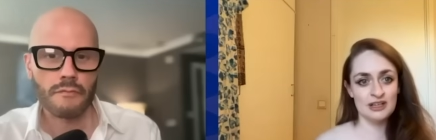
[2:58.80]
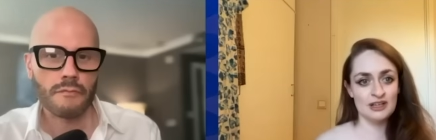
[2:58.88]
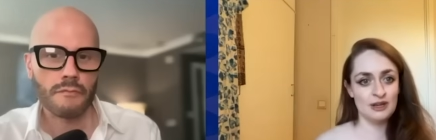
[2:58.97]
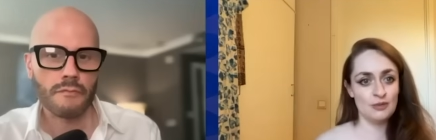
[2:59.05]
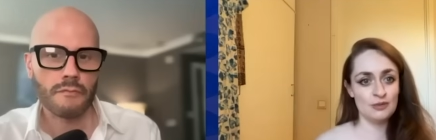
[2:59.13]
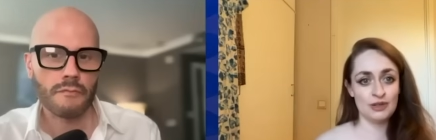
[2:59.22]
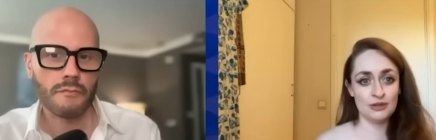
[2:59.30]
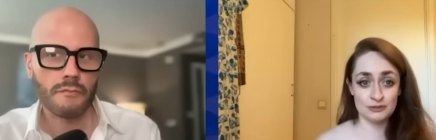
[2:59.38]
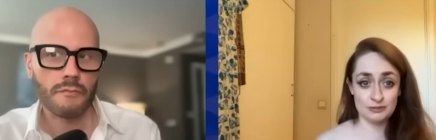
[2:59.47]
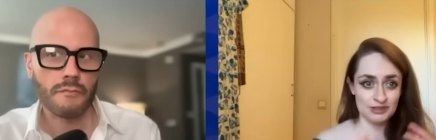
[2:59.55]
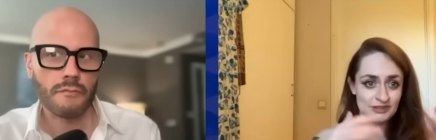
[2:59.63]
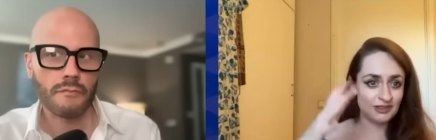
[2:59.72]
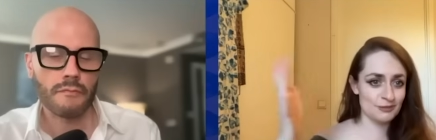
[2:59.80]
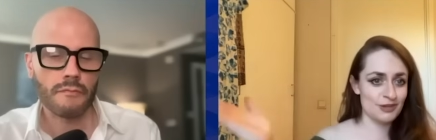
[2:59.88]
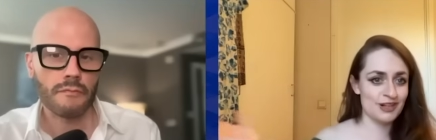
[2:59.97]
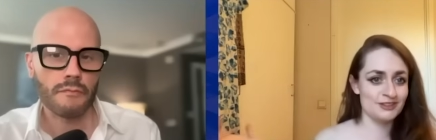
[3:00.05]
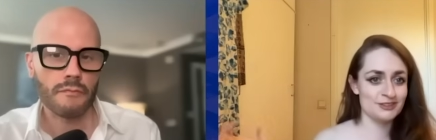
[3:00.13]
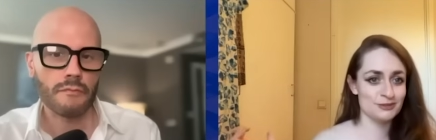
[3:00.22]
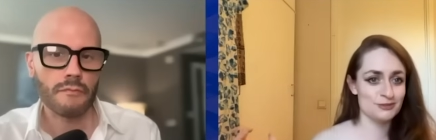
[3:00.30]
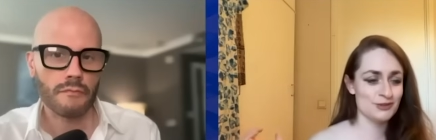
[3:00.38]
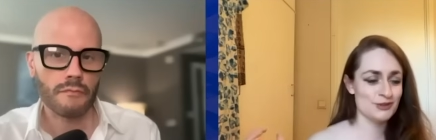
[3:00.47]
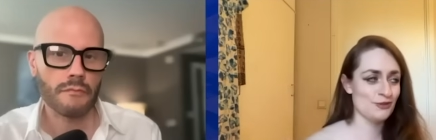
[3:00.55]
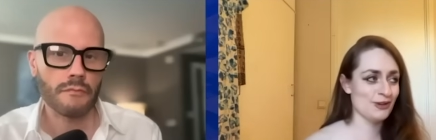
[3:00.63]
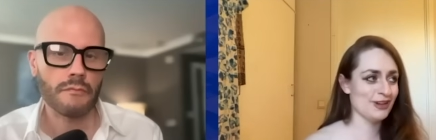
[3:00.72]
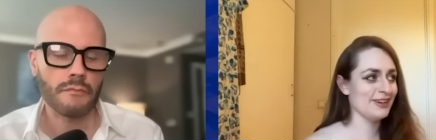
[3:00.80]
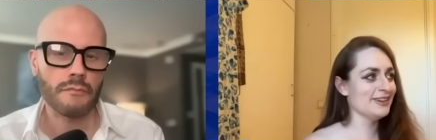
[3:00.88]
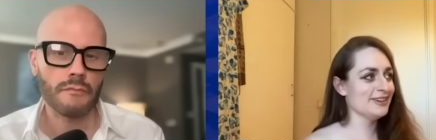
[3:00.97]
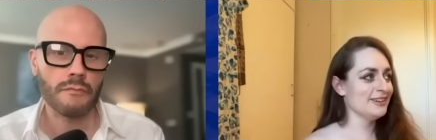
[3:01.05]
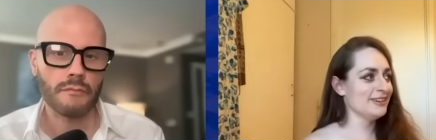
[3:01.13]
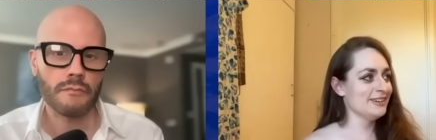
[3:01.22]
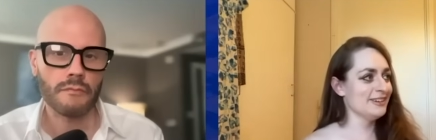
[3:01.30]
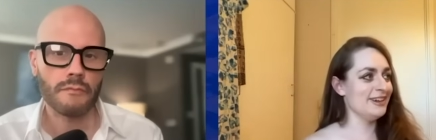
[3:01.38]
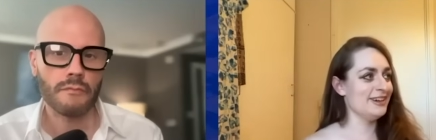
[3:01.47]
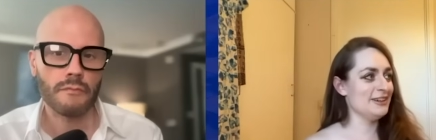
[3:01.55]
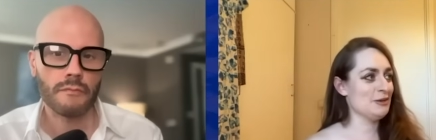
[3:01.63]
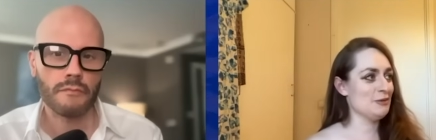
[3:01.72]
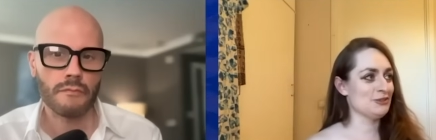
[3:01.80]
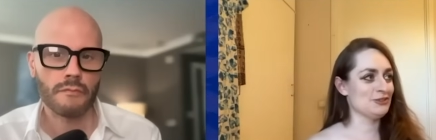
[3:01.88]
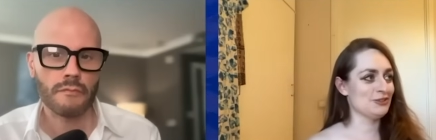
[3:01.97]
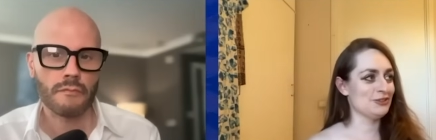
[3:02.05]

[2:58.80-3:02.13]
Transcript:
Speaker 1: uh, without emitting a bright supernova. And I was